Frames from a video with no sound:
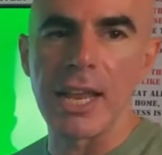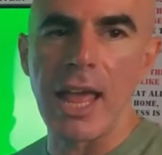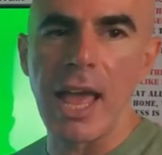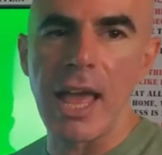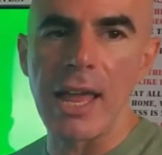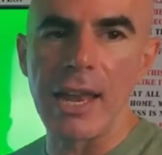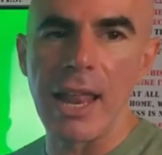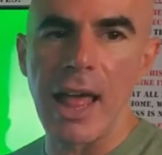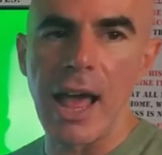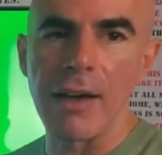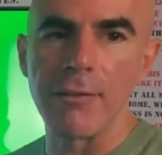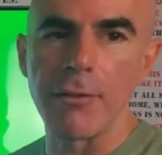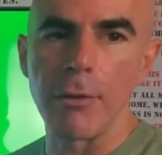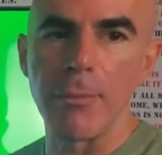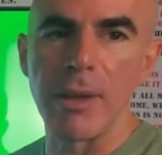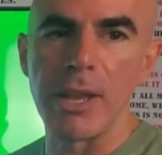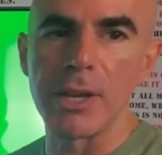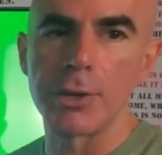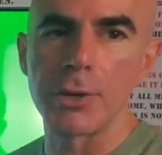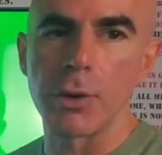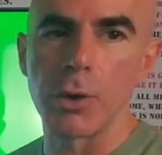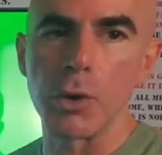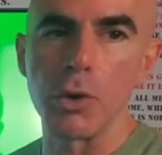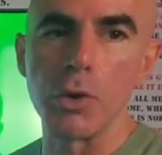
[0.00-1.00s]
and have a
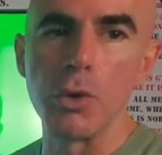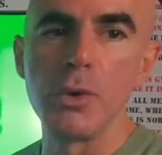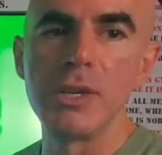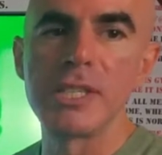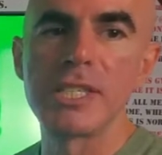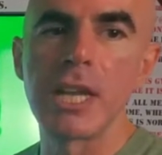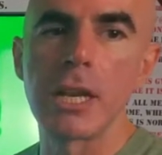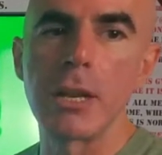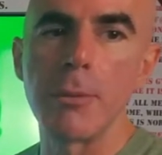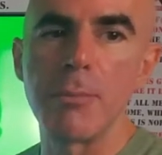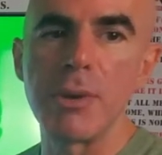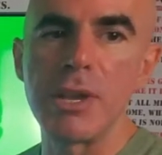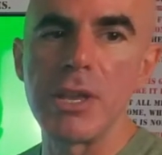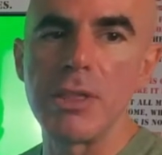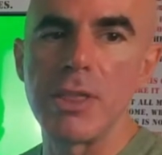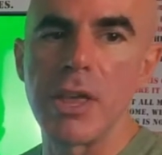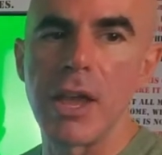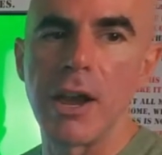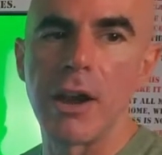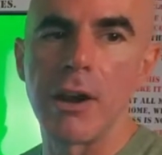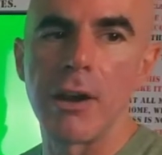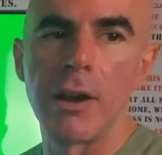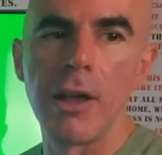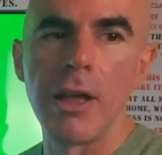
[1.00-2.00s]
mentor who is going to be
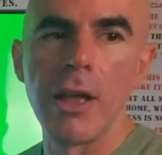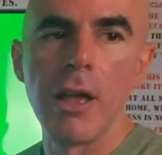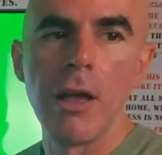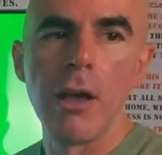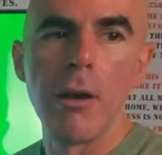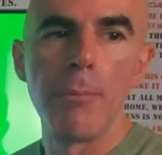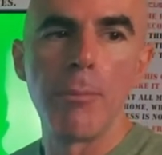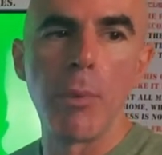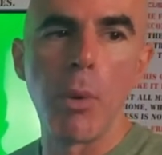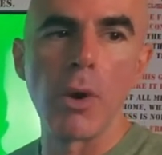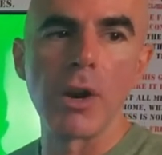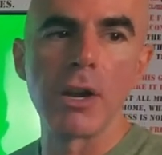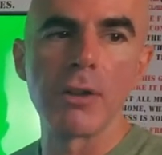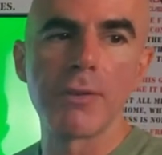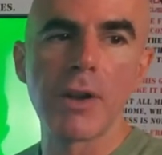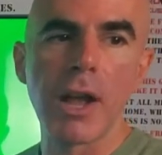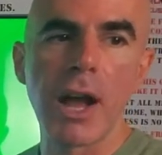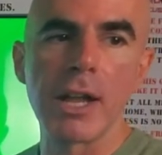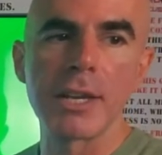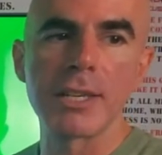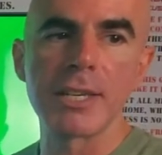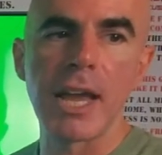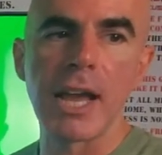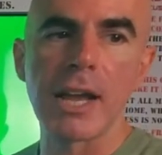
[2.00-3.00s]
there point of
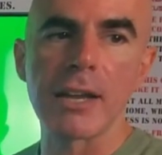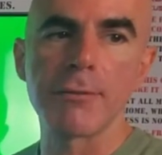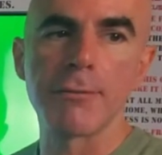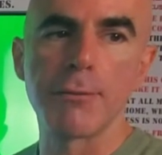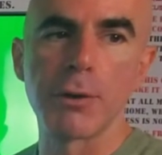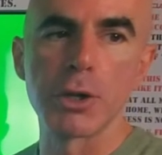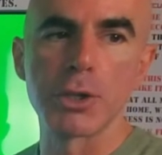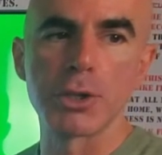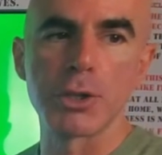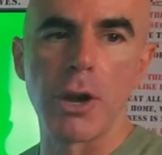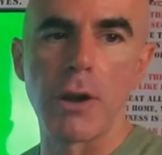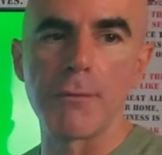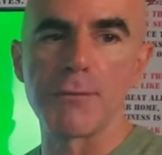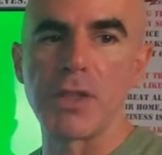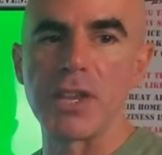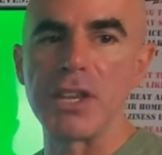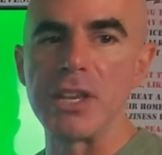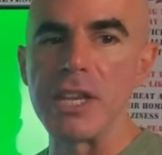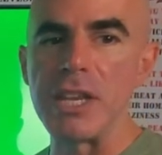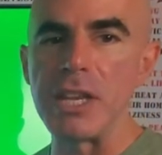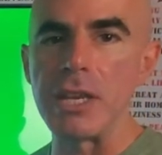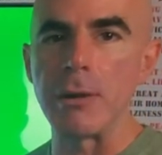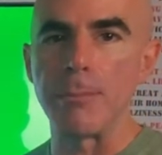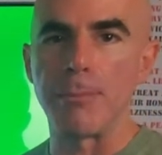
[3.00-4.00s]
contact. First off, they
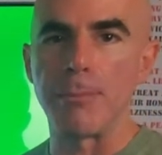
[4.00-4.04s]
need a